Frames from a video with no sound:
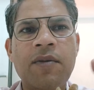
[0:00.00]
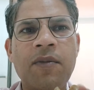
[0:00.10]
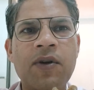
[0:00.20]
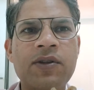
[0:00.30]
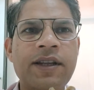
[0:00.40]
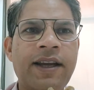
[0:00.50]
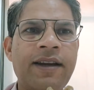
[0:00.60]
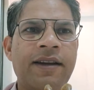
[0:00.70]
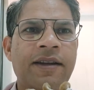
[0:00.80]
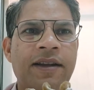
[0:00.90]
both
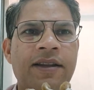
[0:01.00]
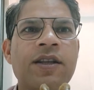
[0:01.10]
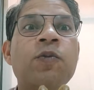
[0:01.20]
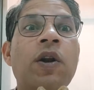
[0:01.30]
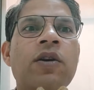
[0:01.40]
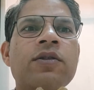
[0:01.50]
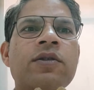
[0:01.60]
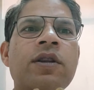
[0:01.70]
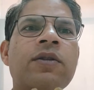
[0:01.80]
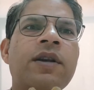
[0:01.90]
sides, this belongs
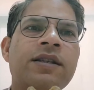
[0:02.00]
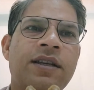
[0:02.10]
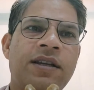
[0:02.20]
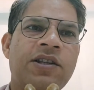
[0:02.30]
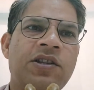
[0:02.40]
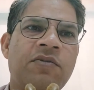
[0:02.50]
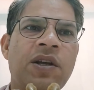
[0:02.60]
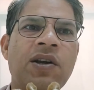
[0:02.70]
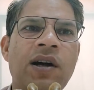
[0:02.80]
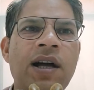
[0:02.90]
to the thoracic region,
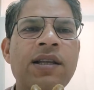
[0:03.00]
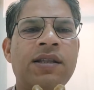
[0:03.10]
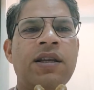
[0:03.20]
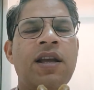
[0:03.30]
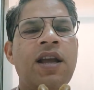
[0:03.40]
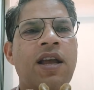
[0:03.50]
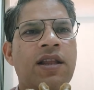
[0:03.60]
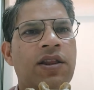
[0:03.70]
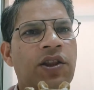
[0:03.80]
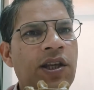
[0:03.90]
because
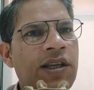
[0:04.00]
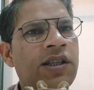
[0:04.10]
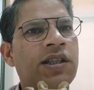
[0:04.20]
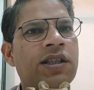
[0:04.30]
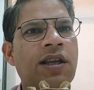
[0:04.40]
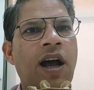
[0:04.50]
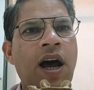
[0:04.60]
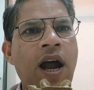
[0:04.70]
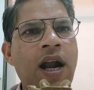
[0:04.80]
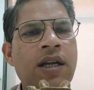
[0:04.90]
this
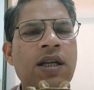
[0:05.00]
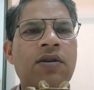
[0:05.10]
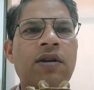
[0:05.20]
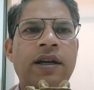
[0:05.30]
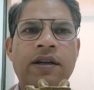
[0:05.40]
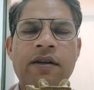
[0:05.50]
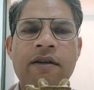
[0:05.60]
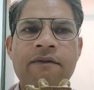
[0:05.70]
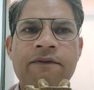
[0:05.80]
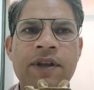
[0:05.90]
articulate
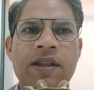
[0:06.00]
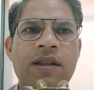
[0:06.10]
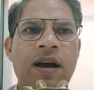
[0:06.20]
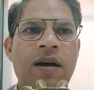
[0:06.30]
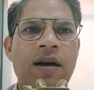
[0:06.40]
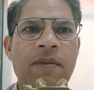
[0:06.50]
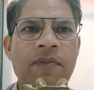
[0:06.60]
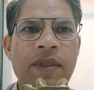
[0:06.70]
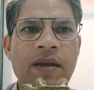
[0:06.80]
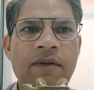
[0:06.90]
with the
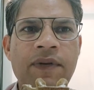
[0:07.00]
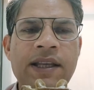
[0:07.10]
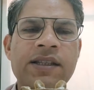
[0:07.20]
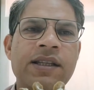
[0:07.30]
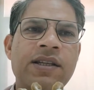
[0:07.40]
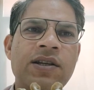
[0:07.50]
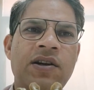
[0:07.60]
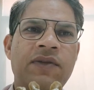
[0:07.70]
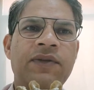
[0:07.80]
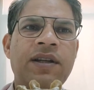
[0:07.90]
facet
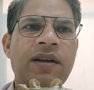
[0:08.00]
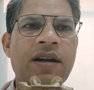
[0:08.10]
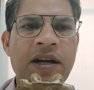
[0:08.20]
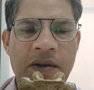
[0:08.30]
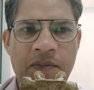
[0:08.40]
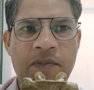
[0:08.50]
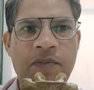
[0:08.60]
of the rib,